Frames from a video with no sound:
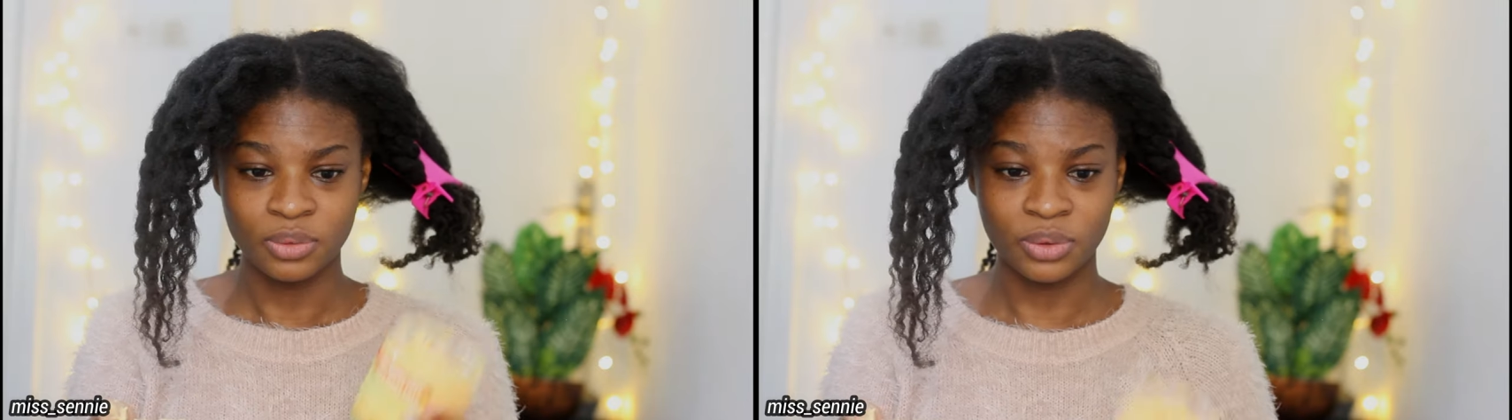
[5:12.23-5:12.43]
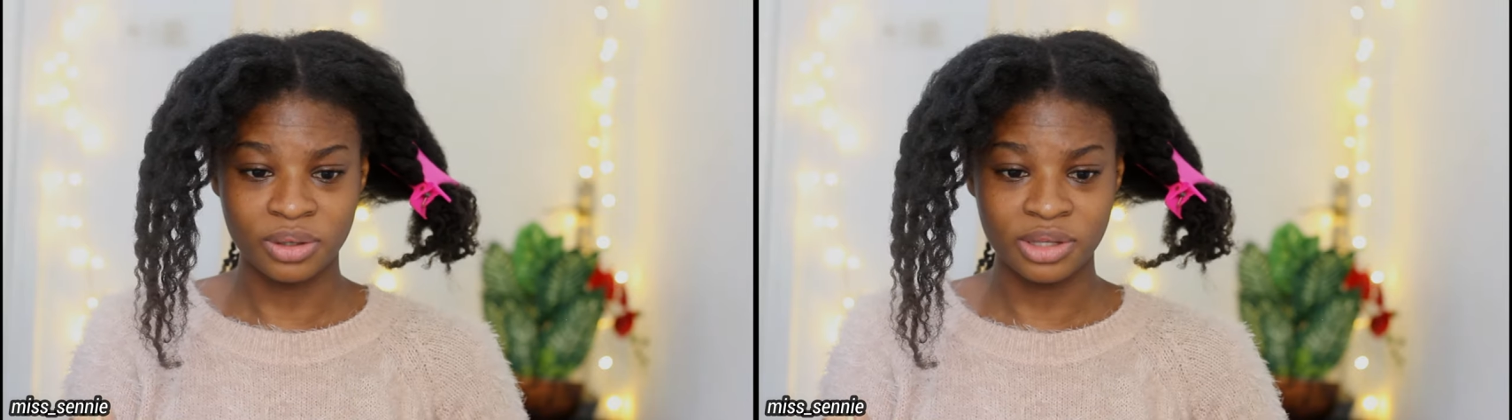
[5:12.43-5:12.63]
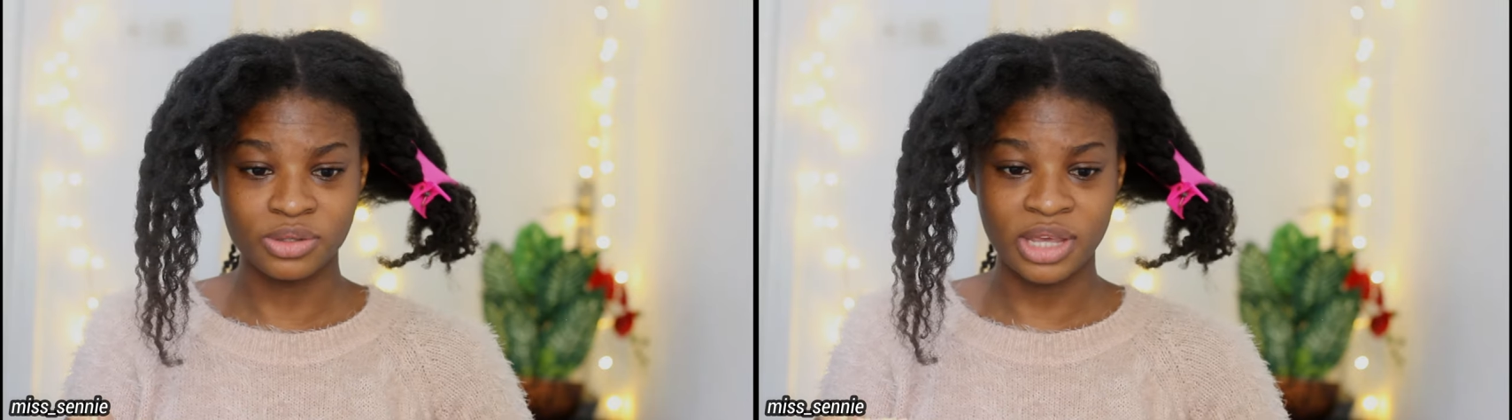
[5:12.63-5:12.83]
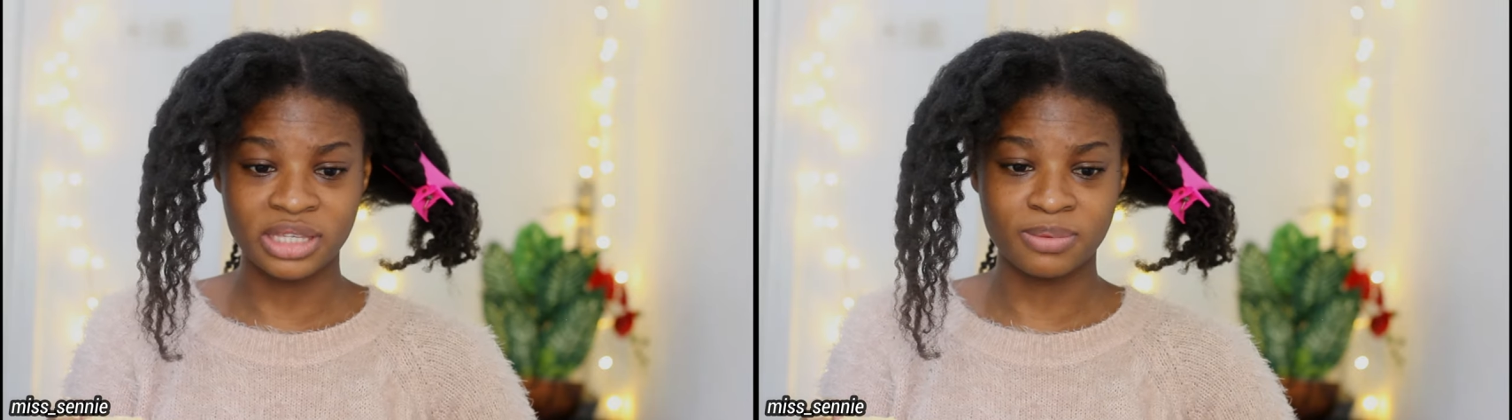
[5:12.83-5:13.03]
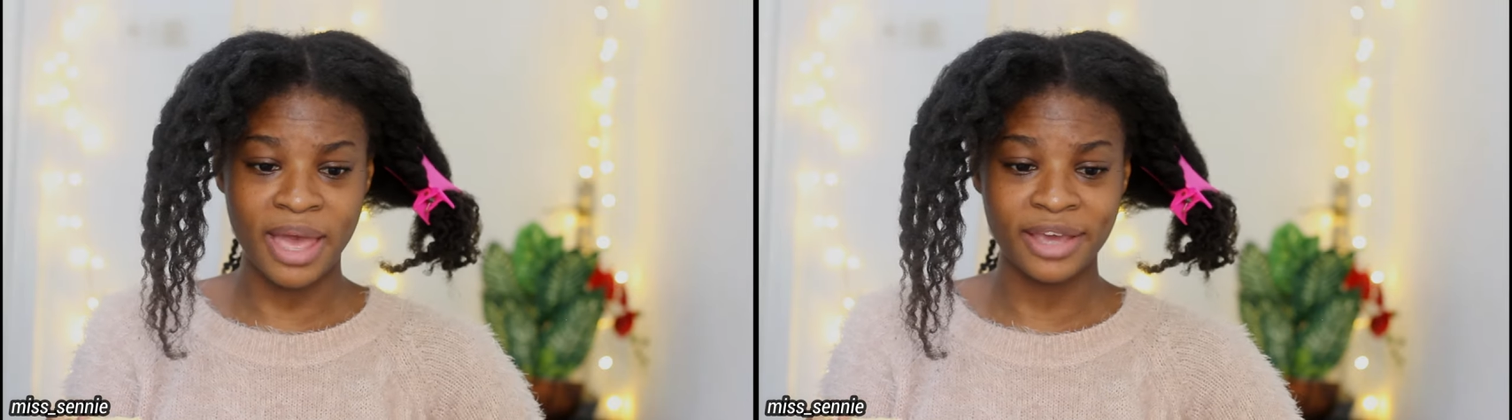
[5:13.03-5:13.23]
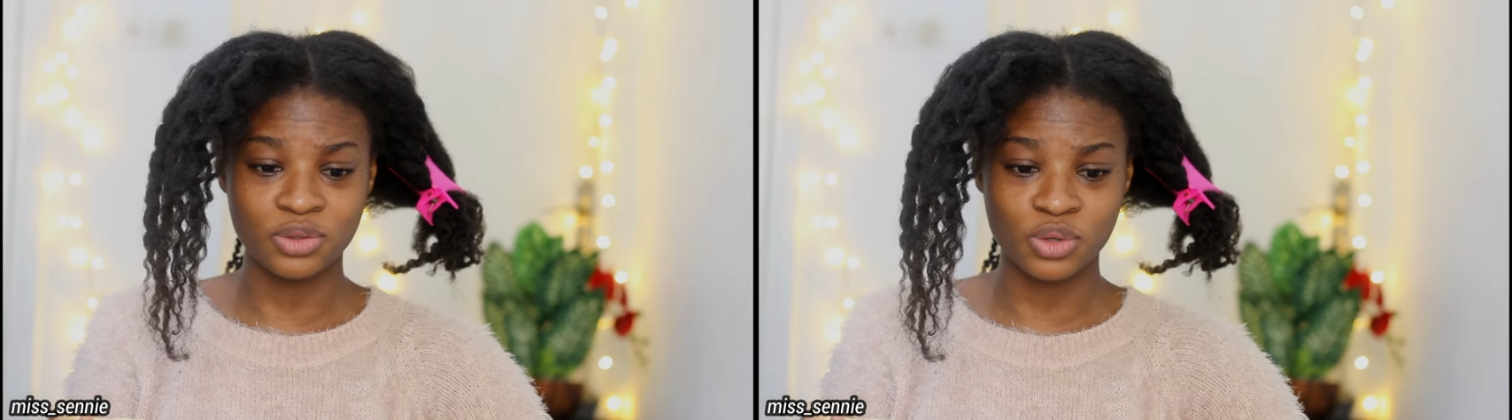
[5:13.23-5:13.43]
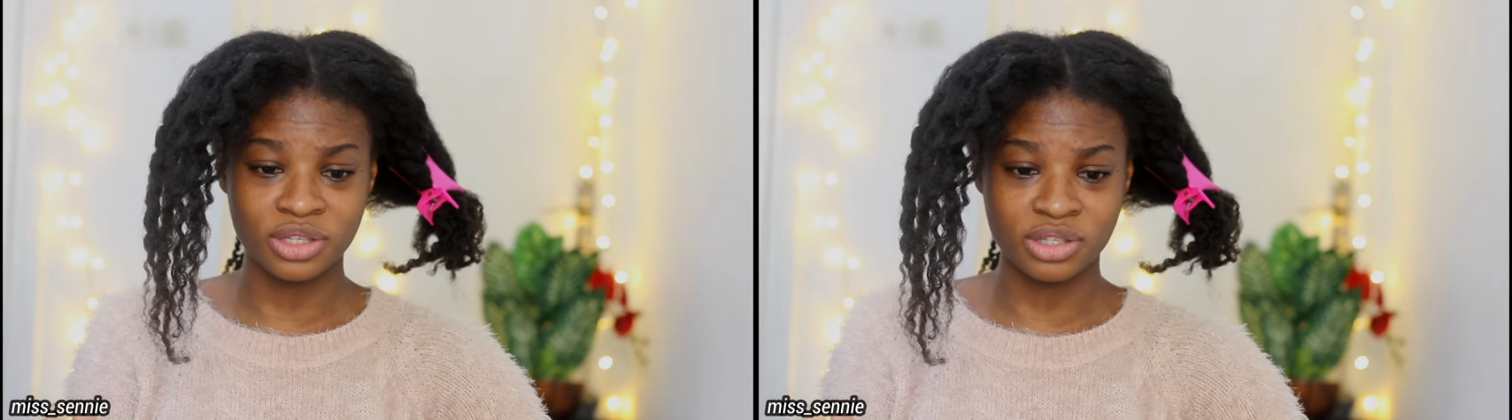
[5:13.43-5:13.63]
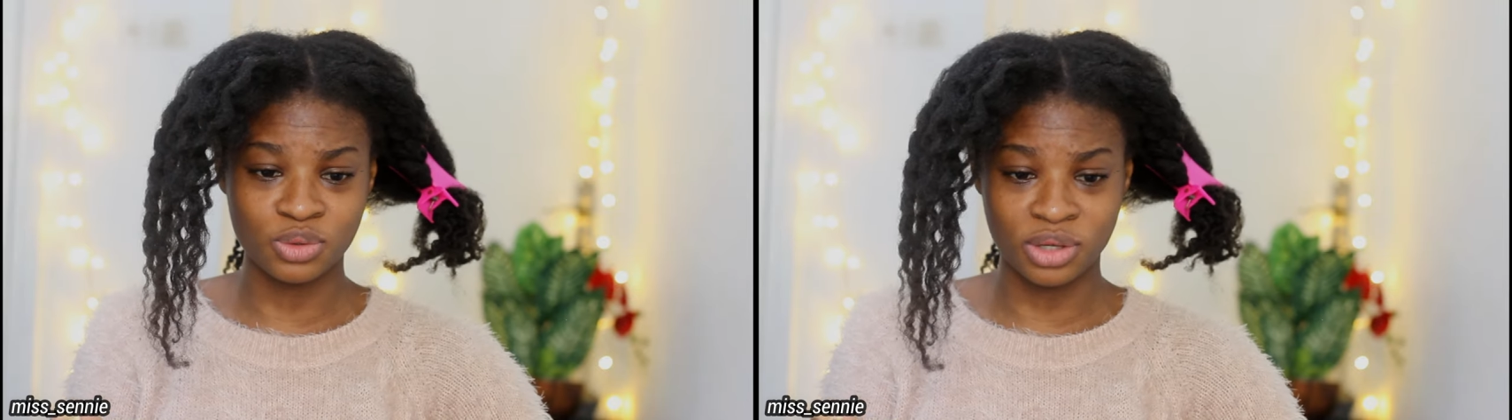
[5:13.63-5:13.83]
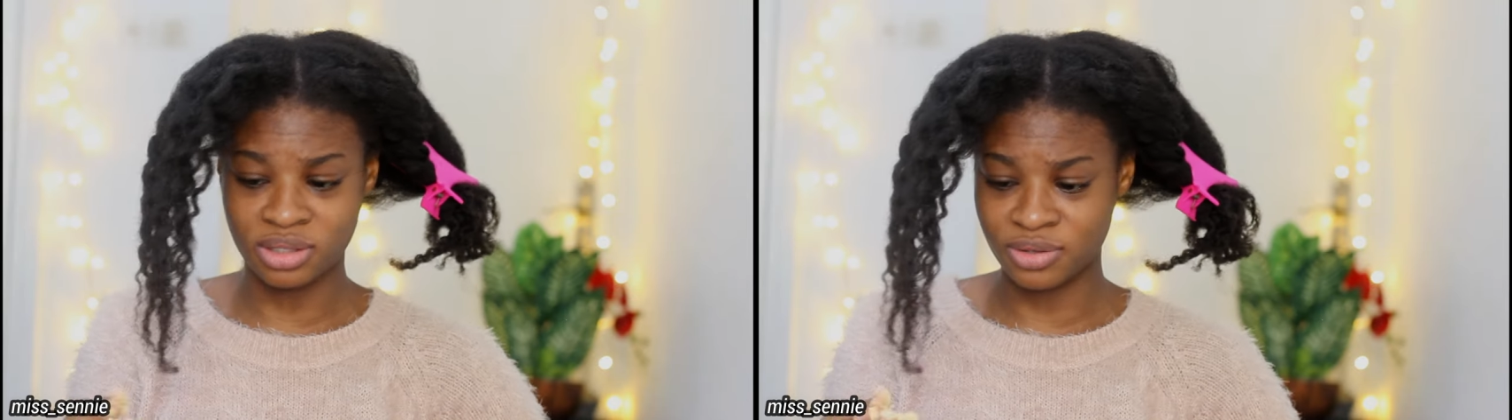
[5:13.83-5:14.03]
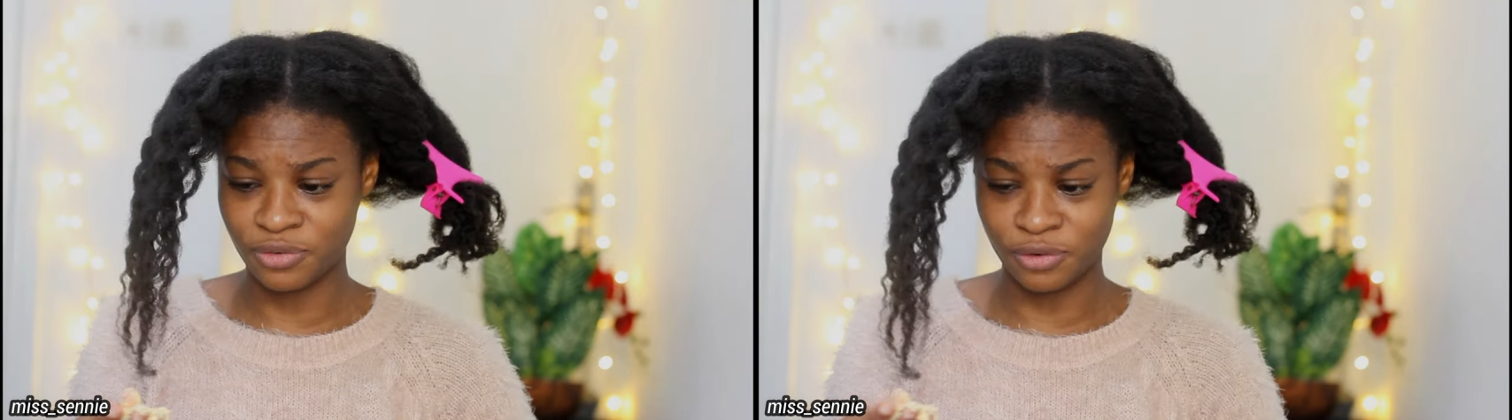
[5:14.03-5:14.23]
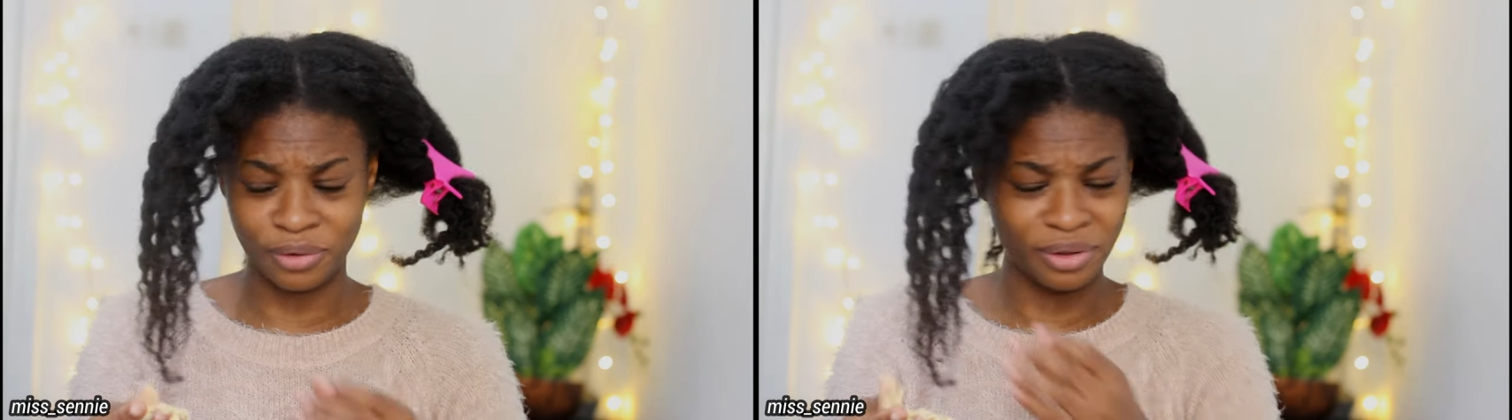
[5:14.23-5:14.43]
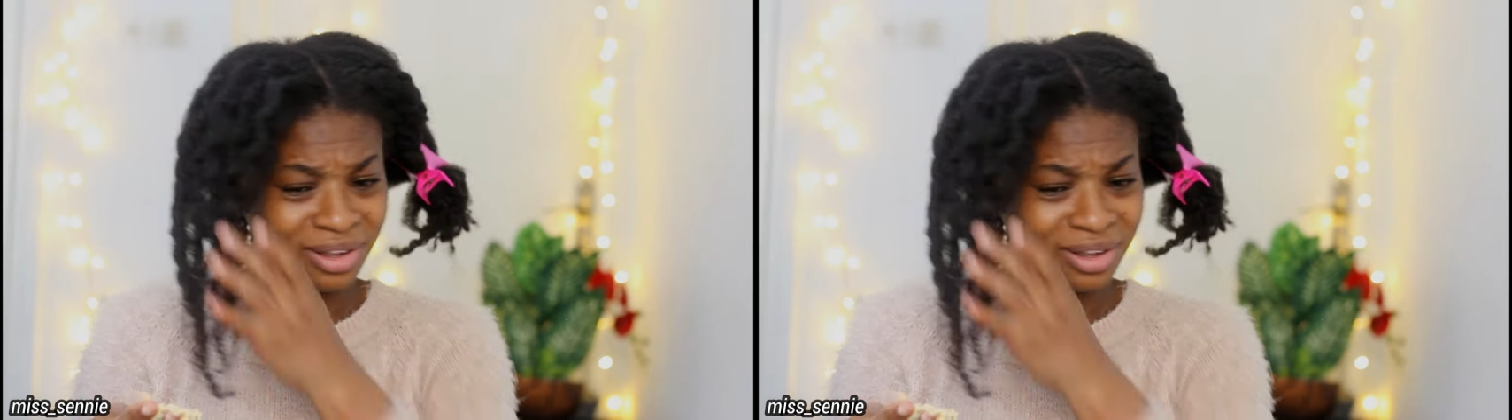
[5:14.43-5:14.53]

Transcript: well it will expire in 2024